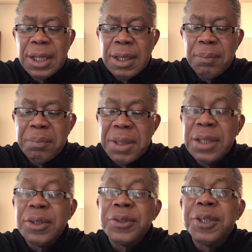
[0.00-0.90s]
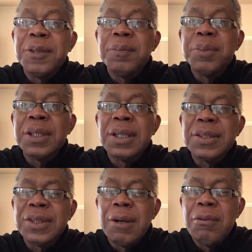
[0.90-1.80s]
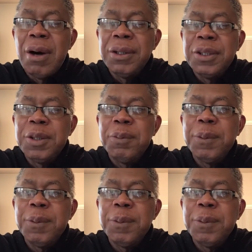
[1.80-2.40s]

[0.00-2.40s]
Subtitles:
Mendelssohn because I want you to be